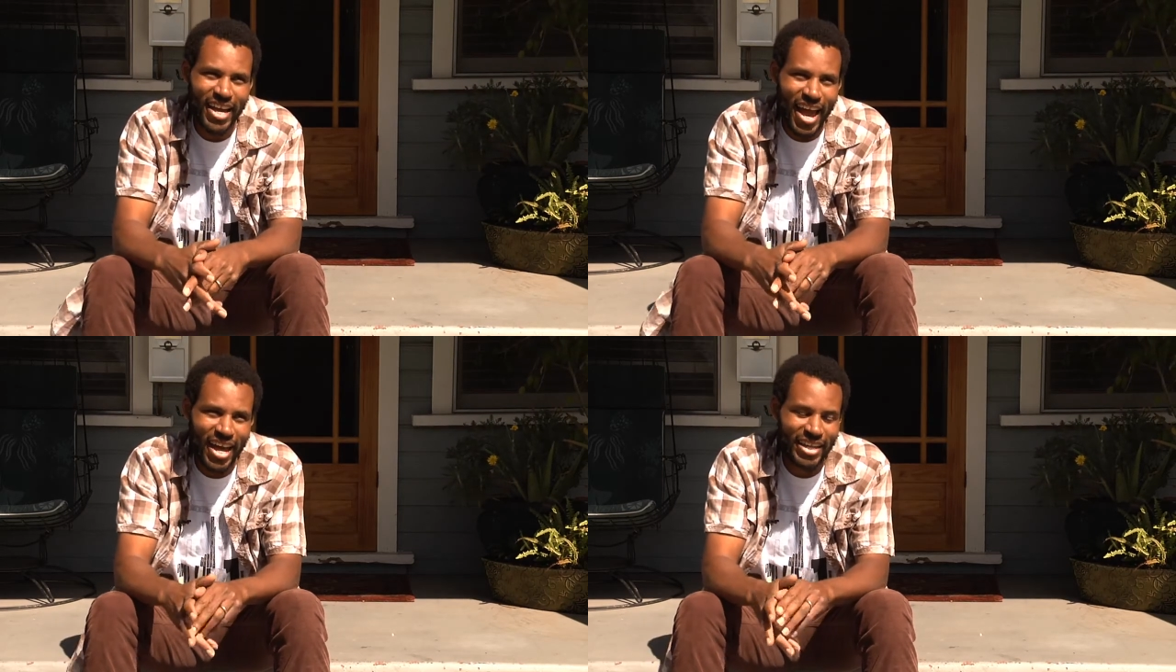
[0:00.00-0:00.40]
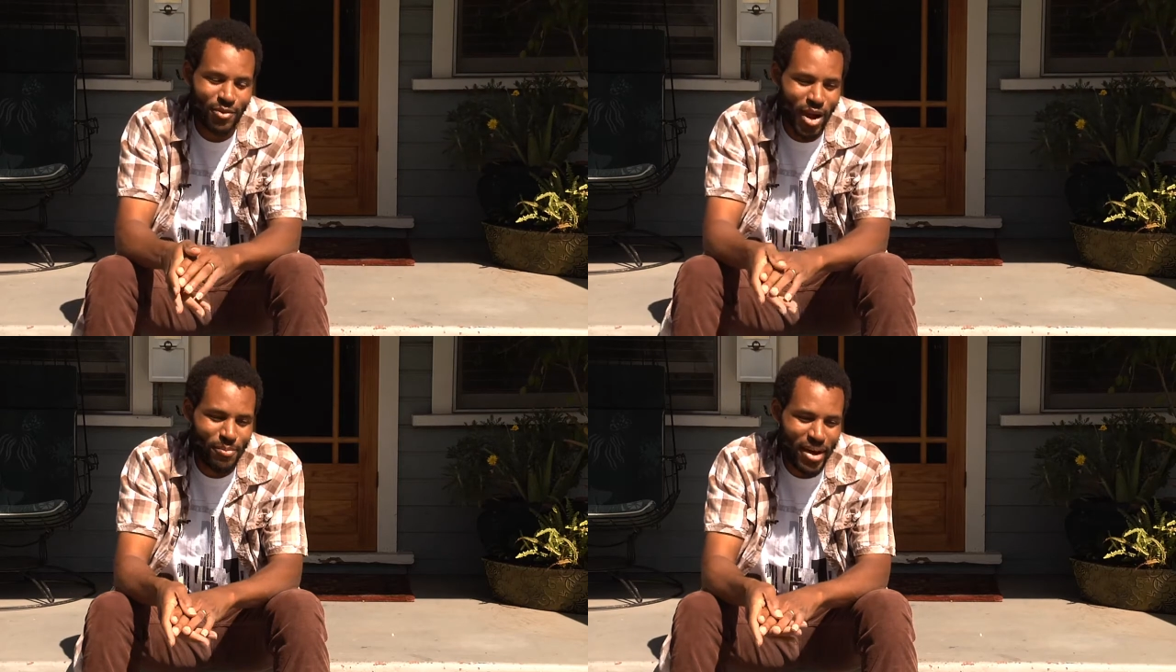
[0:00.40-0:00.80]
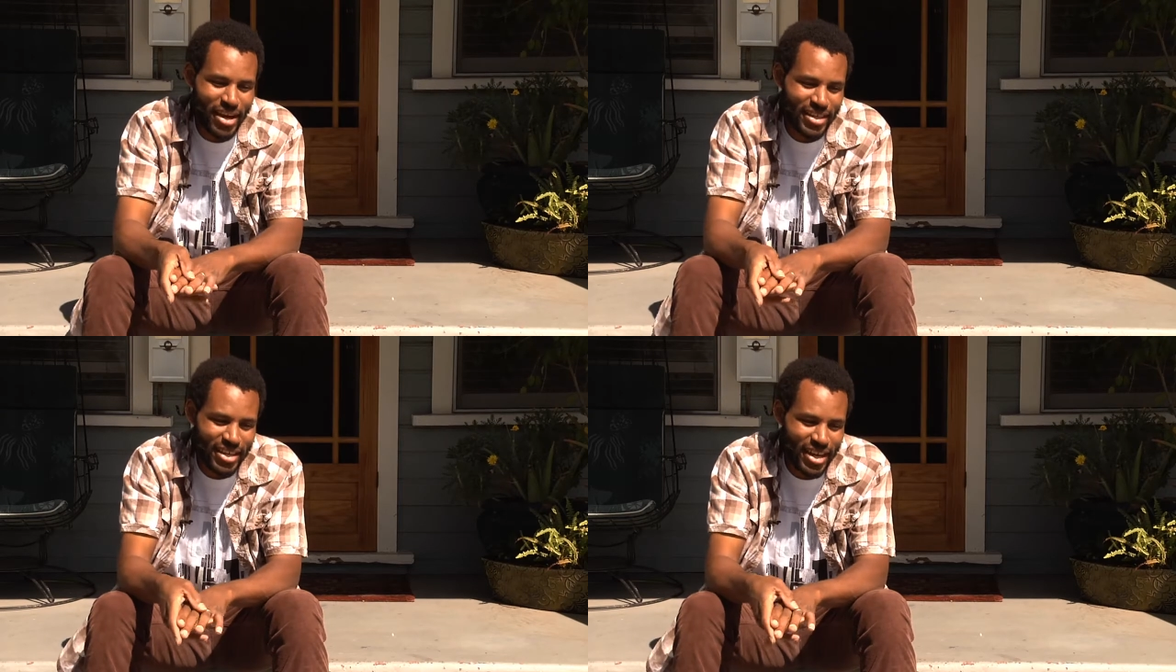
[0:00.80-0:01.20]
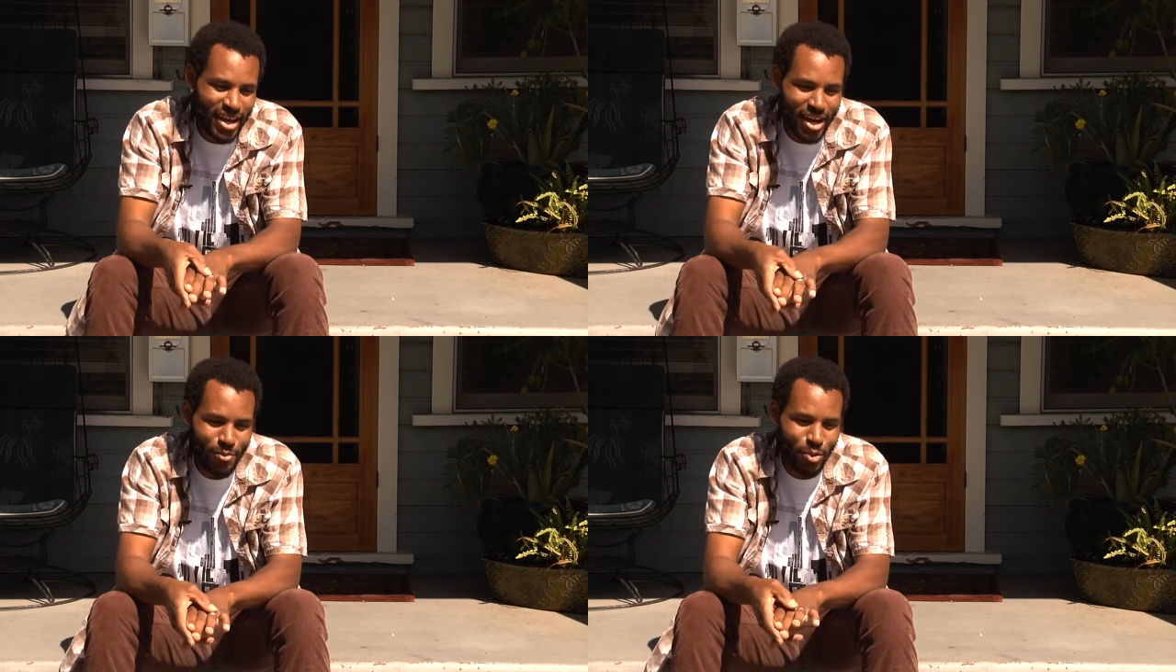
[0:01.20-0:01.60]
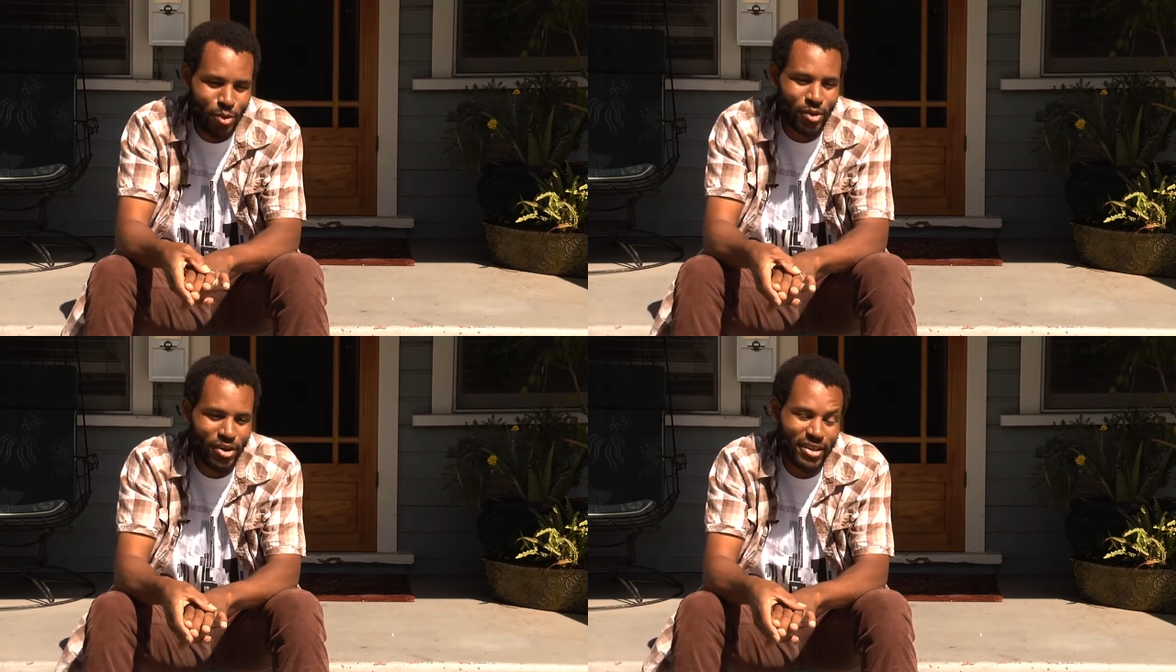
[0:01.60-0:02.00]
alley right by the uh,
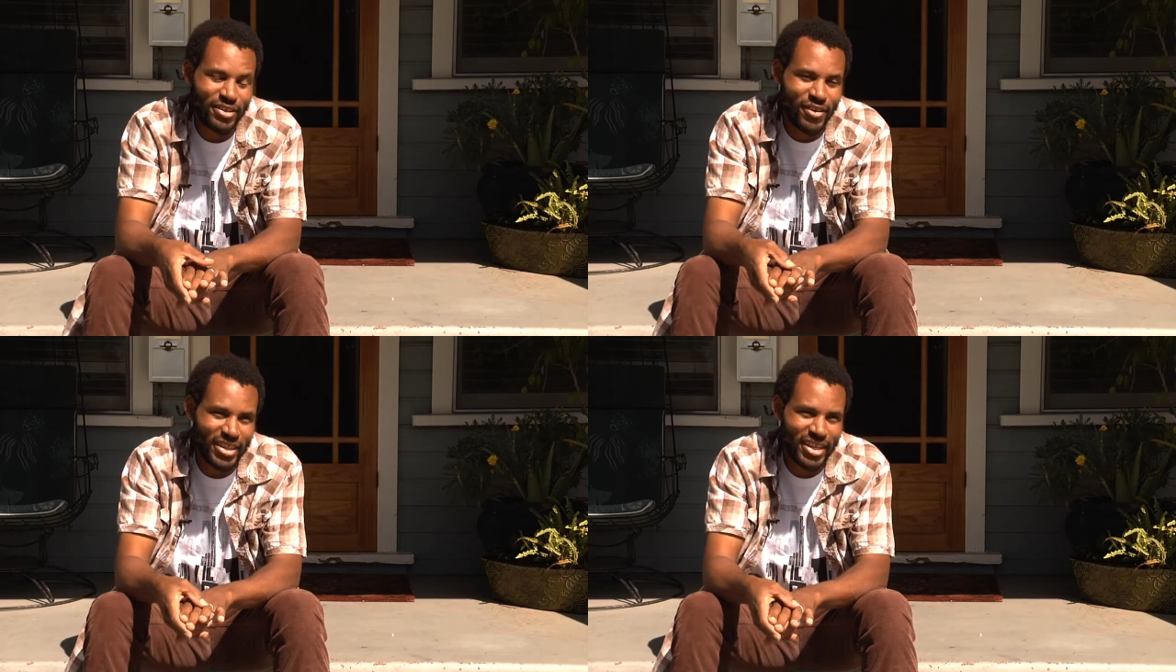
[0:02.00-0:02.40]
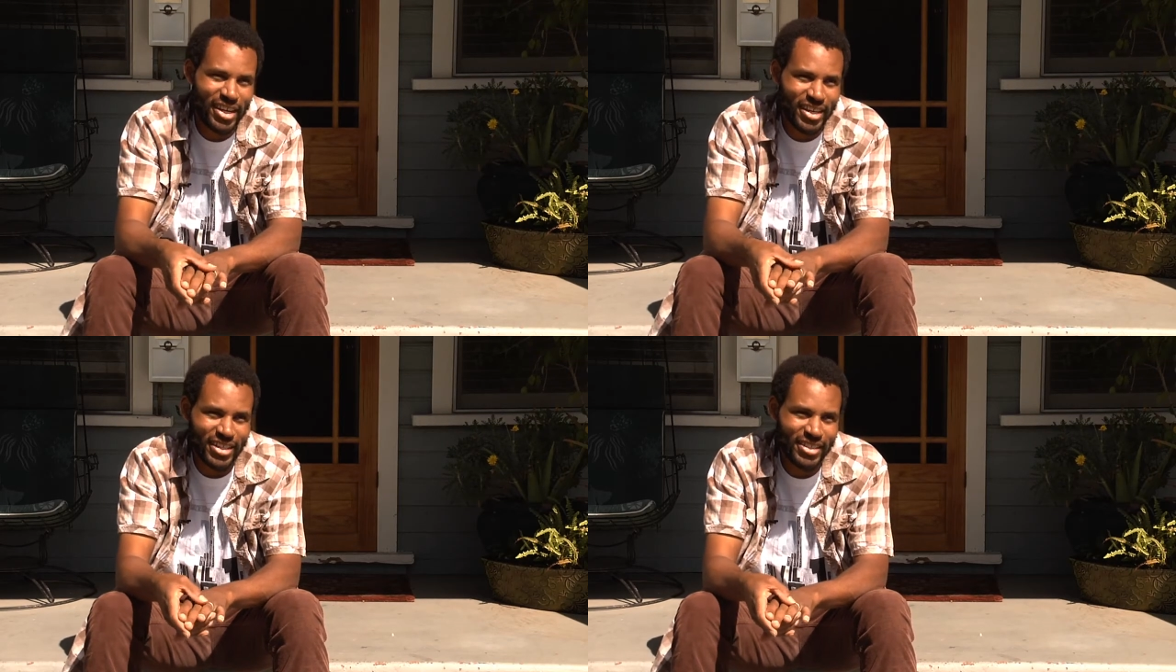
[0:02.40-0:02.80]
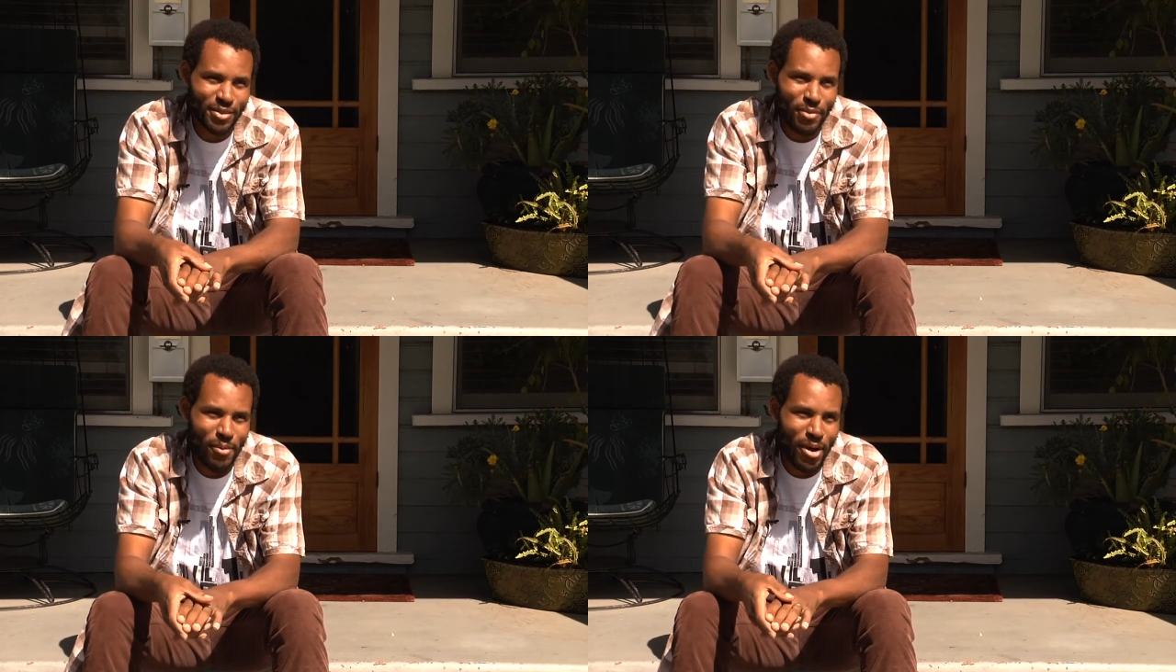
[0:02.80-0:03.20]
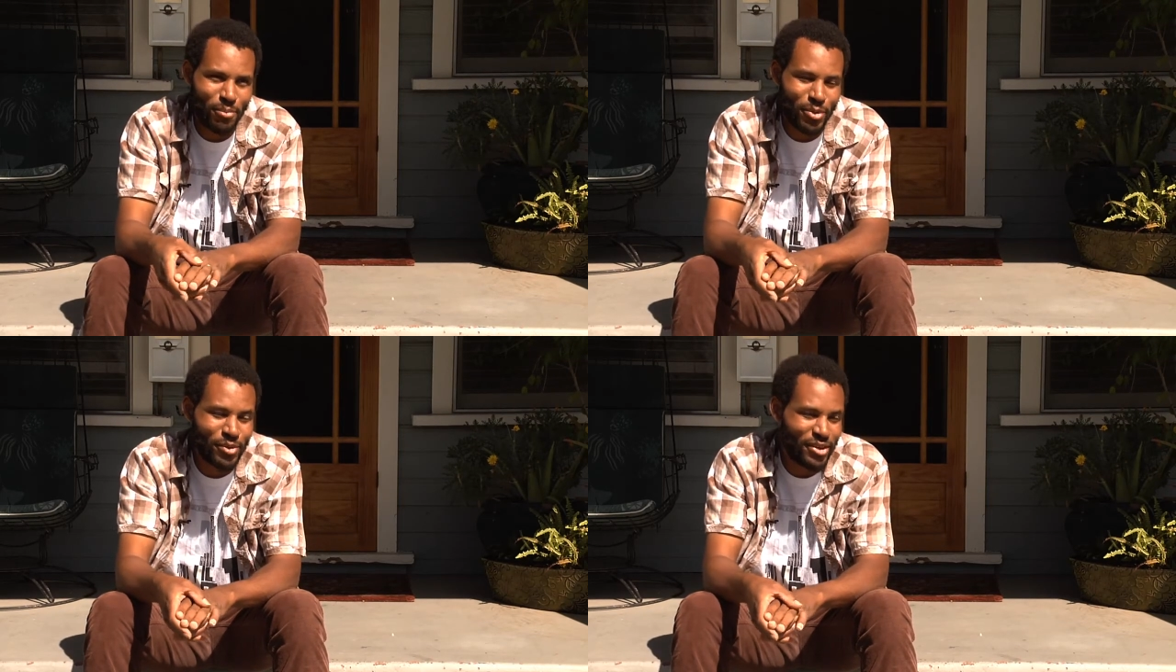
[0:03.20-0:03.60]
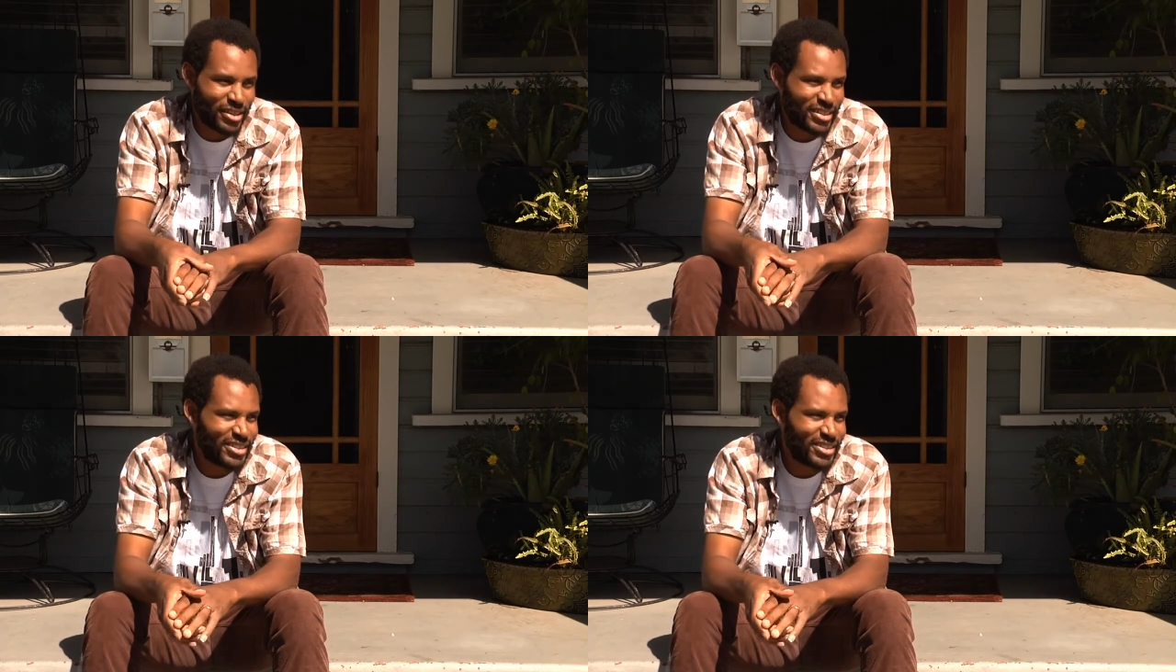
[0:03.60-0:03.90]
pool right there, Belmont Pool.